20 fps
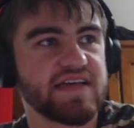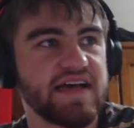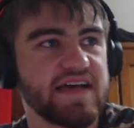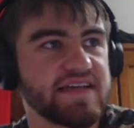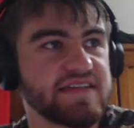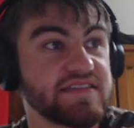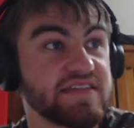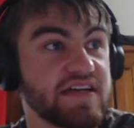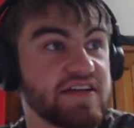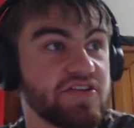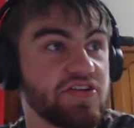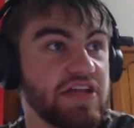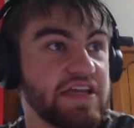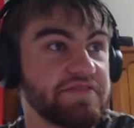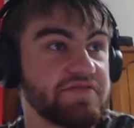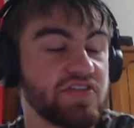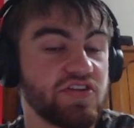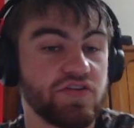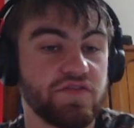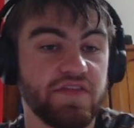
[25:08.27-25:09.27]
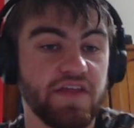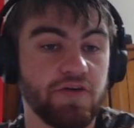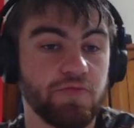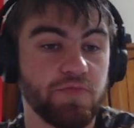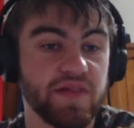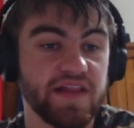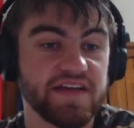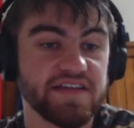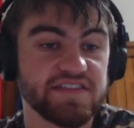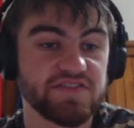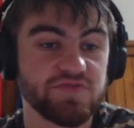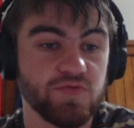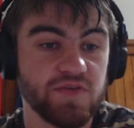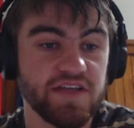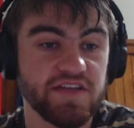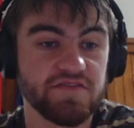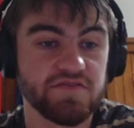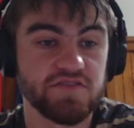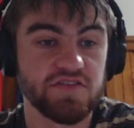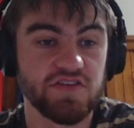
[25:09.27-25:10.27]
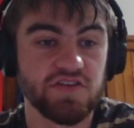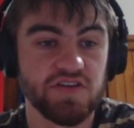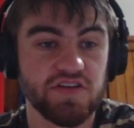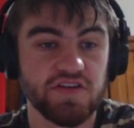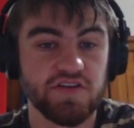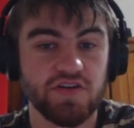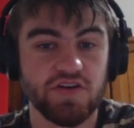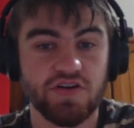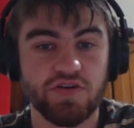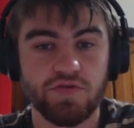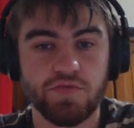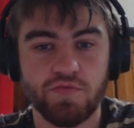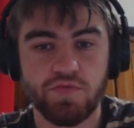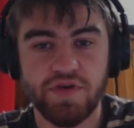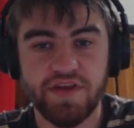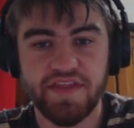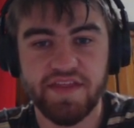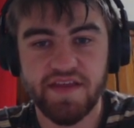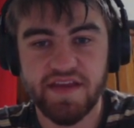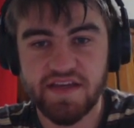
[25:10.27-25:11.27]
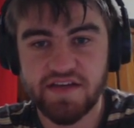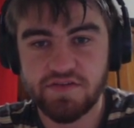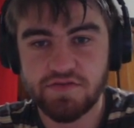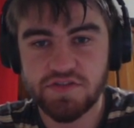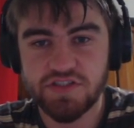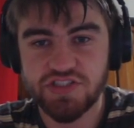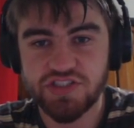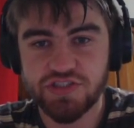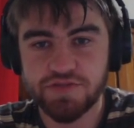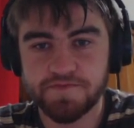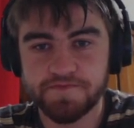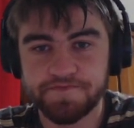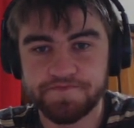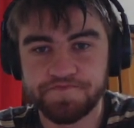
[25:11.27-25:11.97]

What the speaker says: as I don't even know if they'll play Sweet with English.